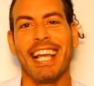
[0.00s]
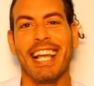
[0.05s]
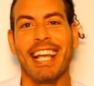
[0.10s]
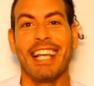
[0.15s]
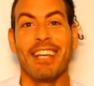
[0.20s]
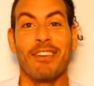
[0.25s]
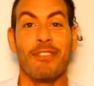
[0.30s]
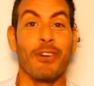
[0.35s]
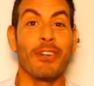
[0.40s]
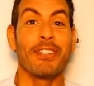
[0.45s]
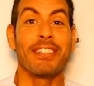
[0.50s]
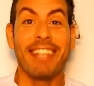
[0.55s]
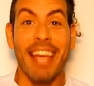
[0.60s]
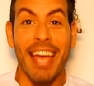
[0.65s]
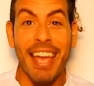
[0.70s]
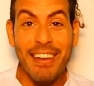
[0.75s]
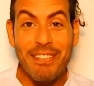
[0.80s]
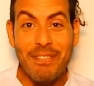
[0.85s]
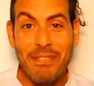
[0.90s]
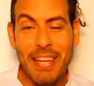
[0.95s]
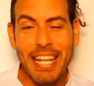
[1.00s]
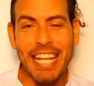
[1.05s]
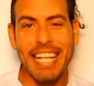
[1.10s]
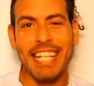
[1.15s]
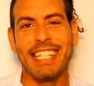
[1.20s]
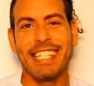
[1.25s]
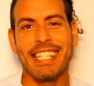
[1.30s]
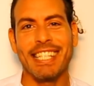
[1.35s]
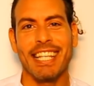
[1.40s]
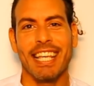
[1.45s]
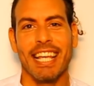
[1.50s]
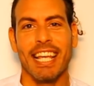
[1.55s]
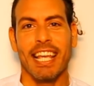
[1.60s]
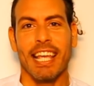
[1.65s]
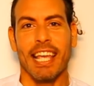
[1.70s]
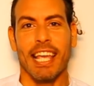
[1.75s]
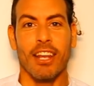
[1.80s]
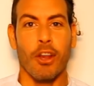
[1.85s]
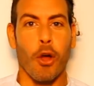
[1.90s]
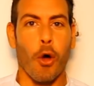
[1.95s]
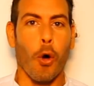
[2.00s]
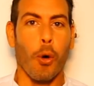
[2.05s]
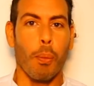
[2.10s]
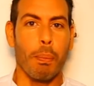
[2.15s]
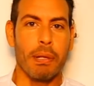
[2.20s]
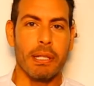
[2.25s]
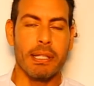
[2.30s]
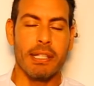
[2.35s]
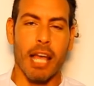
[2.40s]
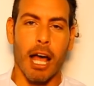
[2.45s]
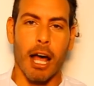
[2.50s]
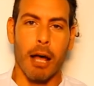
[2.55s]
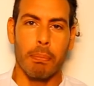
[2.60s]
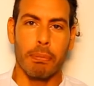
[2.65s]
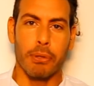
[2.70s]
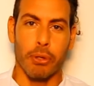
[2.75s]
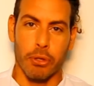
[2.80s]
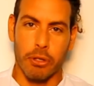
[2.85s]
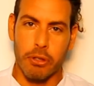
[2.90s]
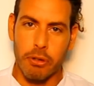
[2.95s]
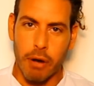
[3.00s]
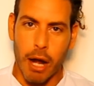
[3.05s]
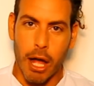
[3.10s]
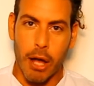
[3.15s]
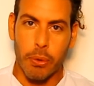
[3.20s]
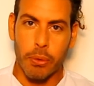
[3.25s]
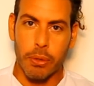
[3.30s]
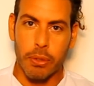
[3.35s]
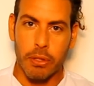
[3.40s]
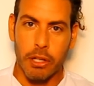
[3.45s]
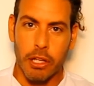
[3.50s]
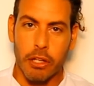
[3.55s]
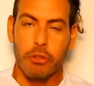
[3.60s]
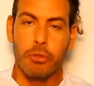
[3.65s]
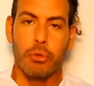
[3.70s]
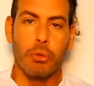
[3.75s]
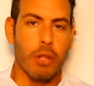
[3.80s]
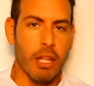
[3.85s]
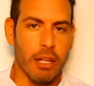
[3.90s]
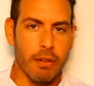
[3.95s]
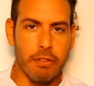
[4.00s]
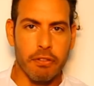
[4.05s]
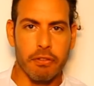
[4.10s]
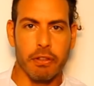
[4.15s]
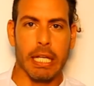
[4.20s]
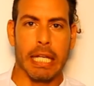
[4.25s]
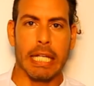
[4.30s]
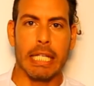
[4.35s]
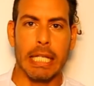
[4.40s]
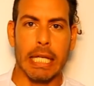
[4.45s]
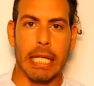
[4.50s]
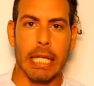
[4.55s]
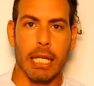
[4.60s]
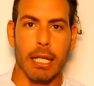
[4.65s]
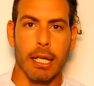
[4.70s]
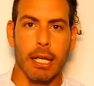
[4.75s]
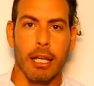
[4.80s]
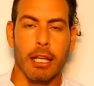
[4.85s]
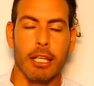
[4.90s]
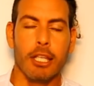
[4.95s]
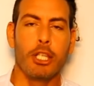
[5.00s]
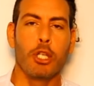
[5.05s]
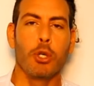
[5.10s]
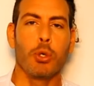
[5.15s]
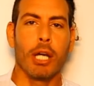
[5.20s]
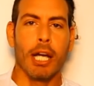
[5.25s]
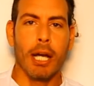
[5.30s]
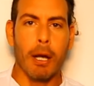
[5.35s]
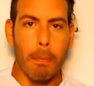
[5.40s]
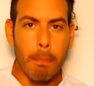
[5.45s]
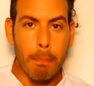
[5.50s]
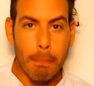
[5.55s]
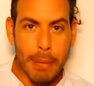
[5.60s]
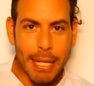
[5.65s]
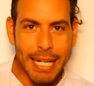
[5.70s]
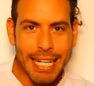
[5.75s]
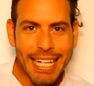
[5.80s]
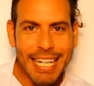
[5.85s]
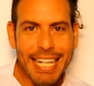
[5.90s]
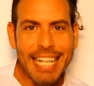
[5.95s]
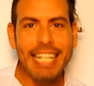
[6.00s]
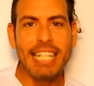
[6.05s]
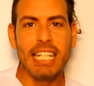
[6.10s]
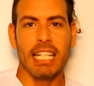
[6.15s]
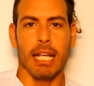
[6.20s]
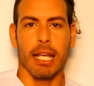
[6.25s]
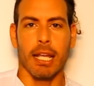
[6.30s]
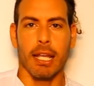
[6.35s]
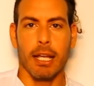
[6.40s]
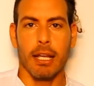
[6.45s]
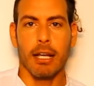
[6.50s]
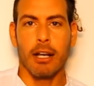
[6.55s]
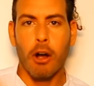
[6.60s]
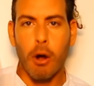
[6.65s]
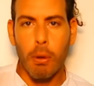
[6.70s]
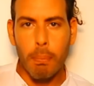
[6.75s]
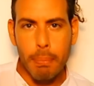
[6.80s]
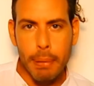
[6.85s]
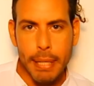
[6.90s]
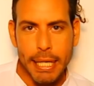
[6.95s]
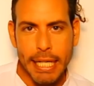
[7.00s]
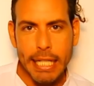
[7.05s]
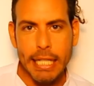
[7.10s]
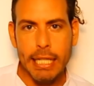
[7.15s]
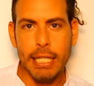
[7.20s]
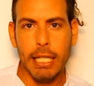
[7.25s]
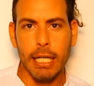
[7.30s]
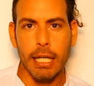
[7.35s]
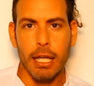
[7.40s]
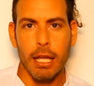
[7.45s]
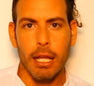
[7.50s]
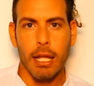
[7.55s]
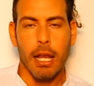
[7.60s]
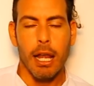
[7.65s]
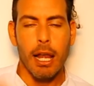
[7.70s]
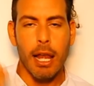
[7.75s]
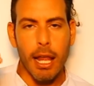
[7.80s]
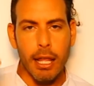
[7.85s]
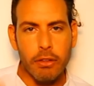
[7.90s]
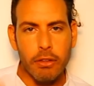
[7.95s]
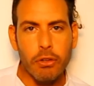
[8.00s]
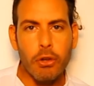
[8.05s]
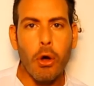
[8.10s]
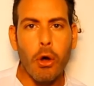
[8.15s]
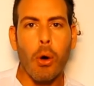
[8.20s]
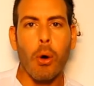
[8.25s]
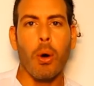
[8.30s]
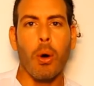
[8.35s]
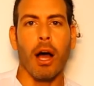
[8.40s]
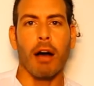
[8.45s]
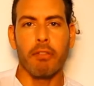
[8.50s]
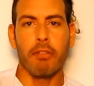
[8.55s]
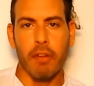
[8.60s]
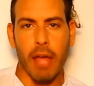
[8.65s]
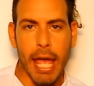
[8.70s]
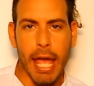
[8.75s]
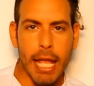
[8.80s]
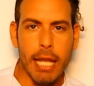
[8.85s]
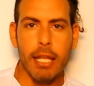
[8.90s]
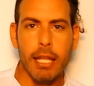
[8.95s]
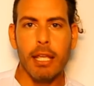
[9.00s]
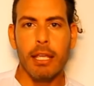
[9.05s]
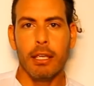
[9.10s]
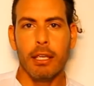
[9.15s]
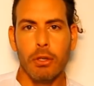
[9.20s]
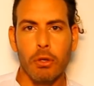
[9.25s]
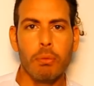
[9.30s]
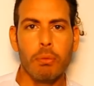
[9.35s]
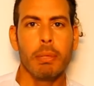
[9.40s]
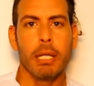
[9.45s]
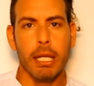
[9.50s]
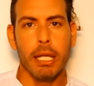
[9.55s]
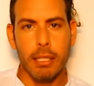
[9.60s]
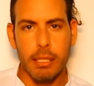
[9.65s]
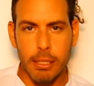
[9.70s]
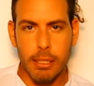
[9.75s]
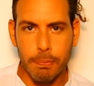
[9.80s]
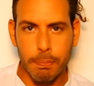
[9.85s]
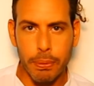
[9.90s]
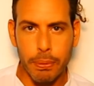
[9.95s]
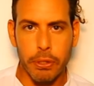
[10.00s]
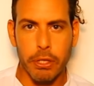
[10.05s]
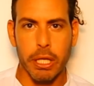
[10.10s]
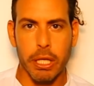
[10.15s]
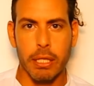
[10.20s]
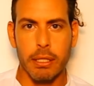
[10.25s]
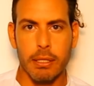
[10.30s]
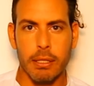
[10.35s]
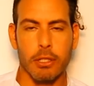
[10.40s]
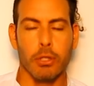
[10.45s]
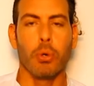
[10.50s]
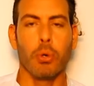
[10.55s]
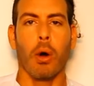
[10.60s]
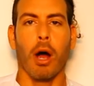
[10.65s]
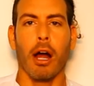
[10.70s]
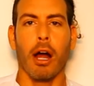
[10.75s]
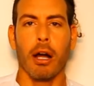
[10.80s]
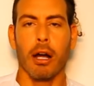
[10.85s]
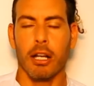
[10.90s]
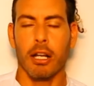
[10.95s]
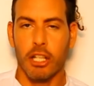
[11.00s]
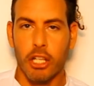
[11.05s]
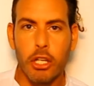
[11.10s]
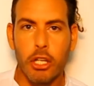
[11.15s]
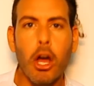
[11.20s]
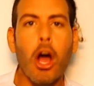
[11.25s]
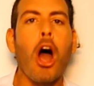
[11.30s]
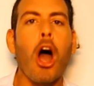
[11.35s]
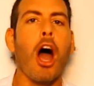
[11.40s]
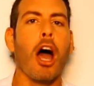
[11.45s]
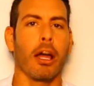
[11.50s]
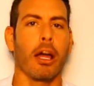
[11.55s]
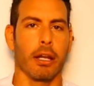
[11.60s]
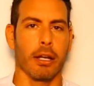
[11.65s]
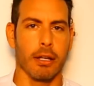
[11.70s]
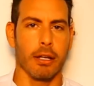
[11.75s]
For 10 minutes, it opens up your crown to the infinity. You completely let go of any human experience, you are gone,